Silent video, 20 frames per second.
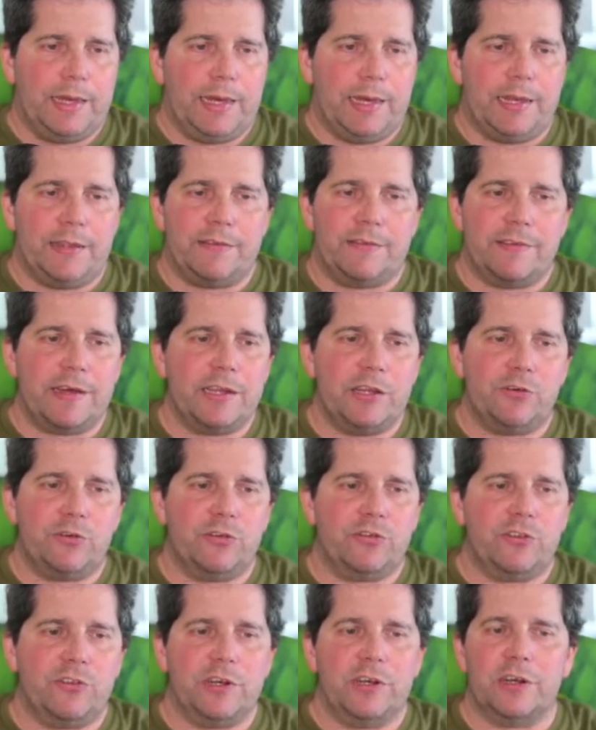And he's not
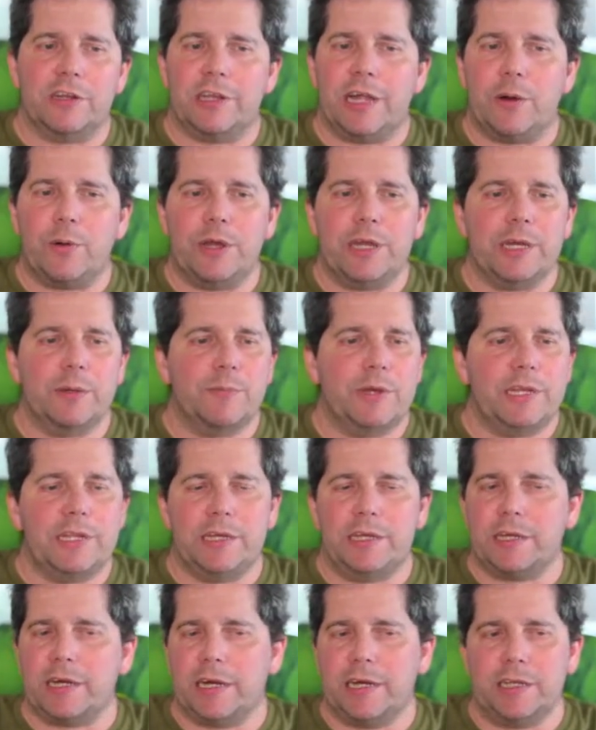interested in allowing him
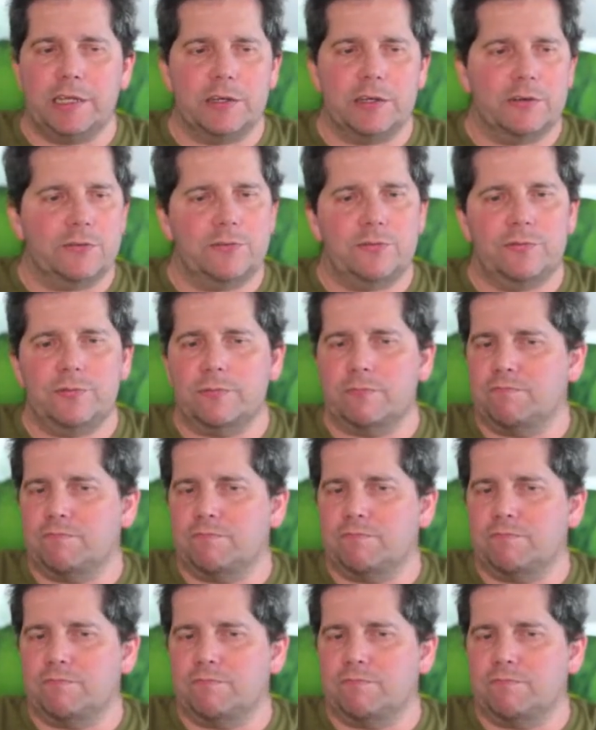any kind of